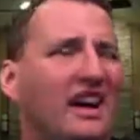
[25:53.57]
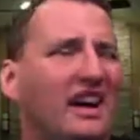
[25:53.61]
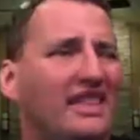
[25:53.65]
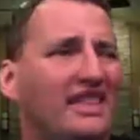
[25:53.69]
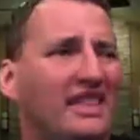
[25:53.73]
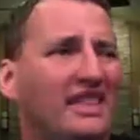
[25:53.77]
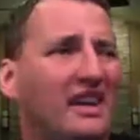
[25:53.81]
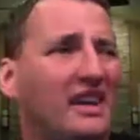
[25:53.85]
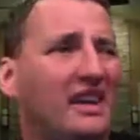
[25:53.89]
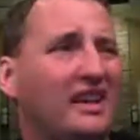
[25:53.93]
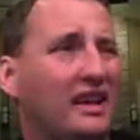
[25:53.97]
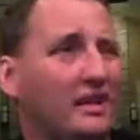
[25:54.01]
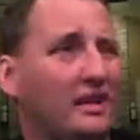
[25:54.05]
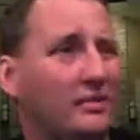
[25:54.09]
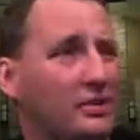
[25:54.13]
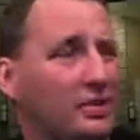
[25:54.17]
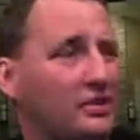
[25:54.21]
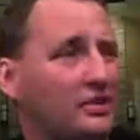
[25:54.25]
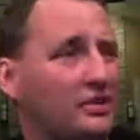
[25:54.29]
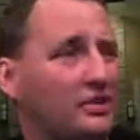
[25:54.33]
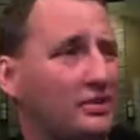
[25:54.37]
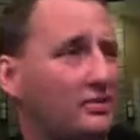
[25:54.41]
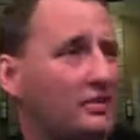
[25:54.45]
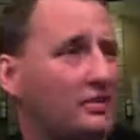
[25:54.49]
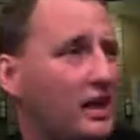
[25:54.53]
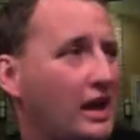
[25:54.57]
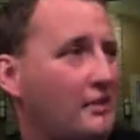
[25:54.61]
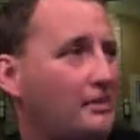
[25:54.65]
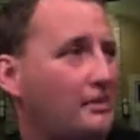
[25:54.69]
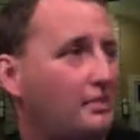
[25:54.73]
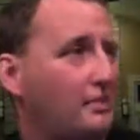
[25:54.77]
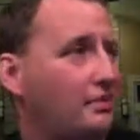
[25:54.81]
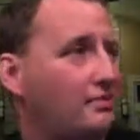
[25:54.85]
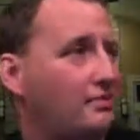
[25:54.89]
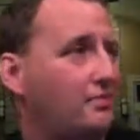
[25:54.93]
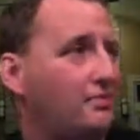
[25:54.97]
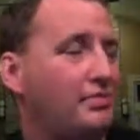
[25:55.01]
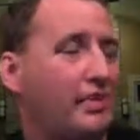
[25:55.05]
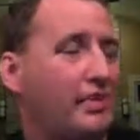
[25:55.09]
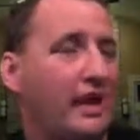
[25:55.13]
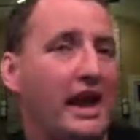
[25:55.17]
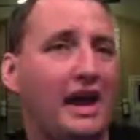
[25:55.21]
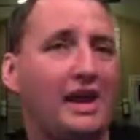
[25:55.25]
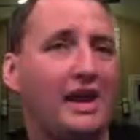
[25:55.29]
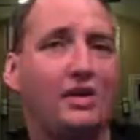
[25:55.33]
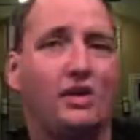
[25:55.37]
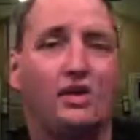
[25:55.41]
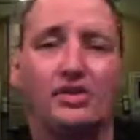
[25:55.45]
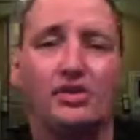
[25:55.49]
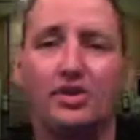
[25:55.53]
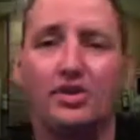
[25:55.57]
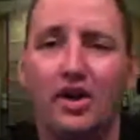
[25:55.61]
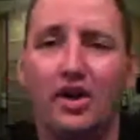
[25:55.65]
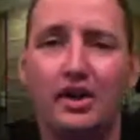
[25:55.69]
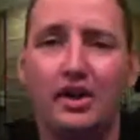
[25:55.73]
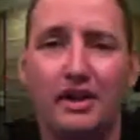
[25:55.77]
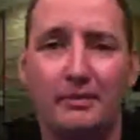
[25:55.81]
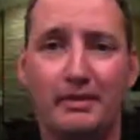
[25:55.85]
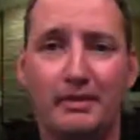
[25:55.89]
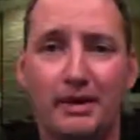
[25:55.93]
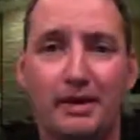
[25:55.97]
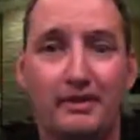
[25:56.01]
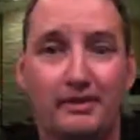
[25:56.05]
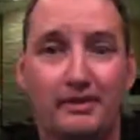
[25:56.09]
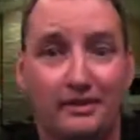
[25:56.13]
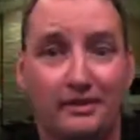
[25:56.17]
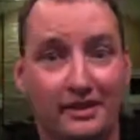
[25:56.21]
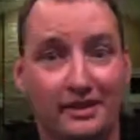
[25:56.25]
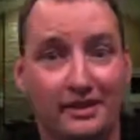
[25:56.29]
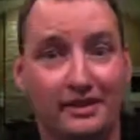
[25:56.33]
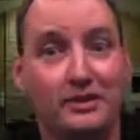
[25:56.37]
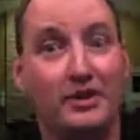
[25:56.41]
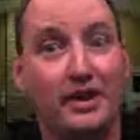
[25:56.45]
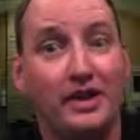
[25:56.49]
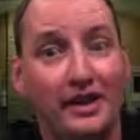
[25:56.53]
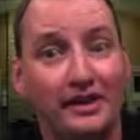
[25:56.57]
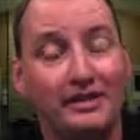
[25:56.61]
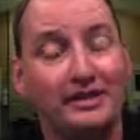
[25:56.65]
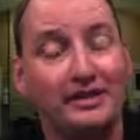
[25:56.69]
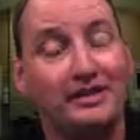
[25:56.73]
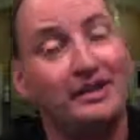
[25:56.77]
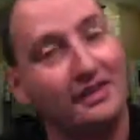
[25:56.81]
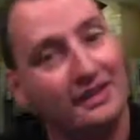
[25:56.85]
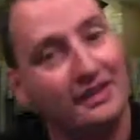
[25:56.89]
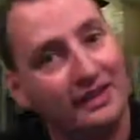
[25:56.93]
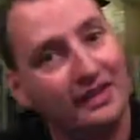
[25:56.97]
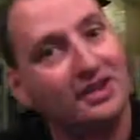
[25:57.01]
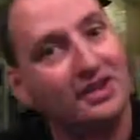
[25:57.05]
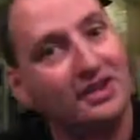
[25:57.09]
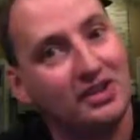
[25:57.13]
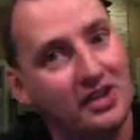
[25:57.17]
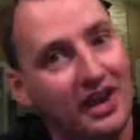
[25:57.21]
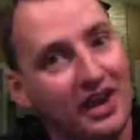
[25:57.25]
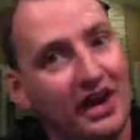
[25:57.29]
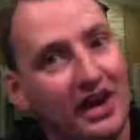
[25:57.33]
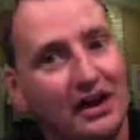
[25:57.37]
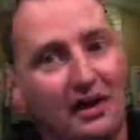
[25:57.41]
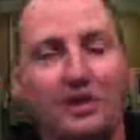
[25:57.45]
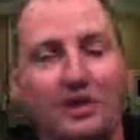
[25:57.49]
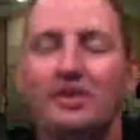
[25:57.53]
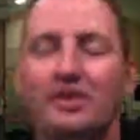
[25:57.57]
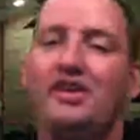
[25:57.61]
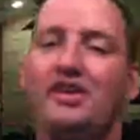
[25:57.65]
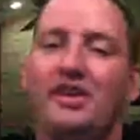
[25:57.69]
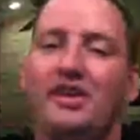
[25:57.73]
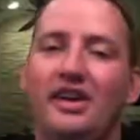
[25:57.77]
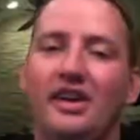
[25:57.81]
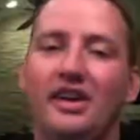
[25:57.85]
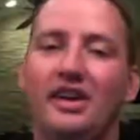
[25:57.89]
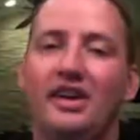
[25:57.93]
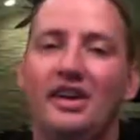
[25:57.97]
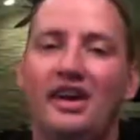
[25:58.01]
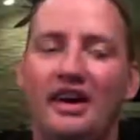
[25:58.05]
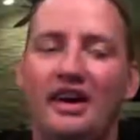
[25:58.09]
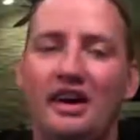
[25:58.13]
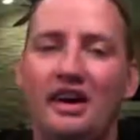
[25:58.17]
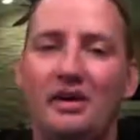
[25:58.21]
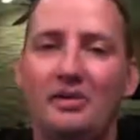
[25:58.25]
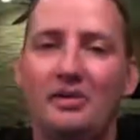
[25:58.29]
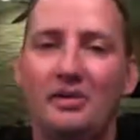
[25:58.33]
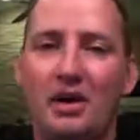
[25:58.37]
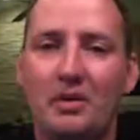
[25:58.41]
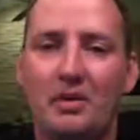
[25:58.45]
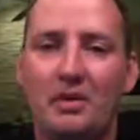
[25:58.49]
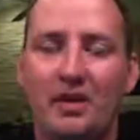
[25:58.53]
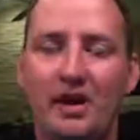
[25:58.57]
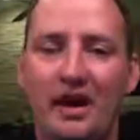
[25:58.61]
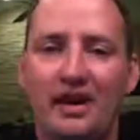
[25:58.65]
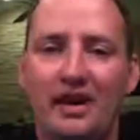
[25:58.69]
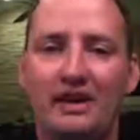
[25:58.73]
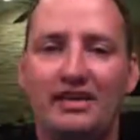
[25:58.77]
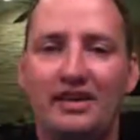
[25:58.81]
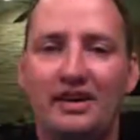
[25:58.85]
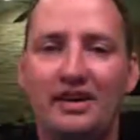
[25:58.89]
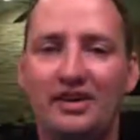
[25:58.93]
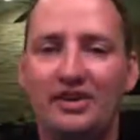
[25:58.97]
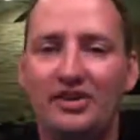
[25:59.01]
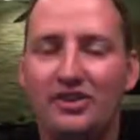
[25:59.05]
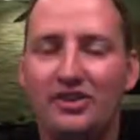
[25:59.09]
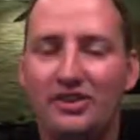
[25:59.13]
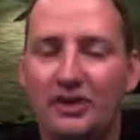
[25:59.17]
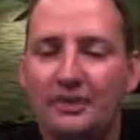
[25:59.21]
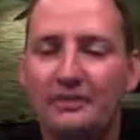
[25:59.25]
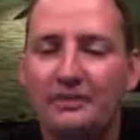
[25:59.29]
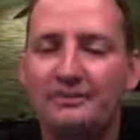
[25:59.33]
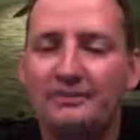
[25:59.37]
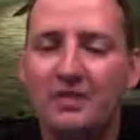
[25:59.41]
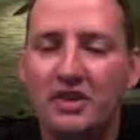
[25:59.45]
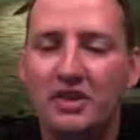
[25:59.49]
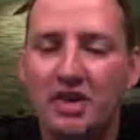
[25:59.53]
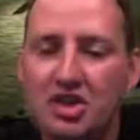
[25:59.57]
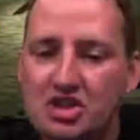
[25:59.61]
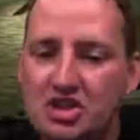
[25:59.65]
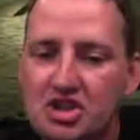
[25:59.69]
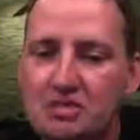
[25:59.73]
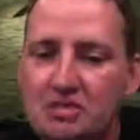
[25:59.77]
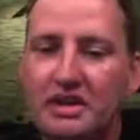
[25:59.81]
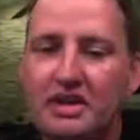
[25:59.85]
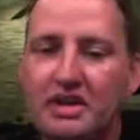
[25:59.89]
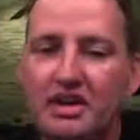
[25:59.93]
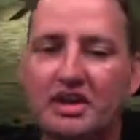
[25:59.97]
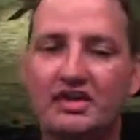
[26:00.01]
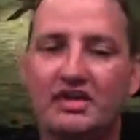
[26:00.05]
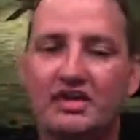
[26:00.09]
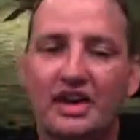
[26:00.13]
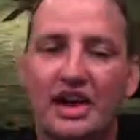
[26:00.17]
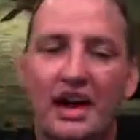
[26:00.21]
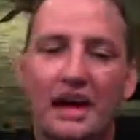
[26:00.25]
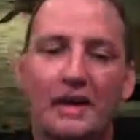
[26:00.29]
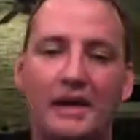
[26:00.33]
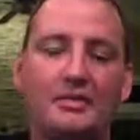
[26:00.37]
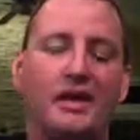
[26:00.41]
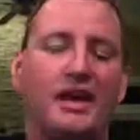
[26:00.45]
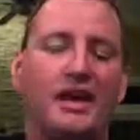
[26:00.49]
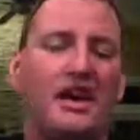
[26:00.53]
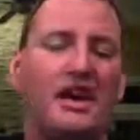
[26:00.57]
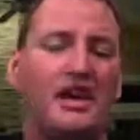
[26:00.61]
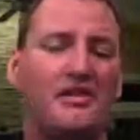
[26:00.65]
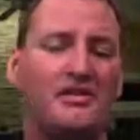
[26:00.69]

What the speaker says: I think I'm on some type of panel talking about, you guessed it, the cloud while we're out there. So should be a good time.